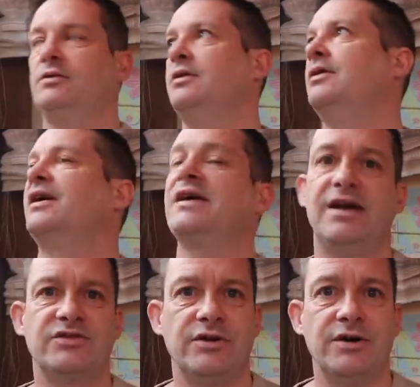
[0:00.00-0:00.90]
I
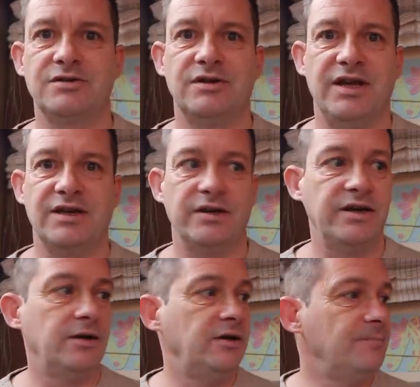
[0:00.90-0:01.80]
can't talk today can I?
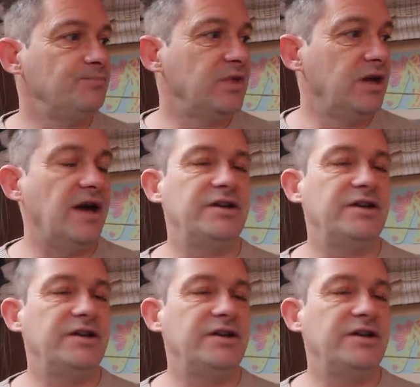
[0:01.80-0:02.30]
I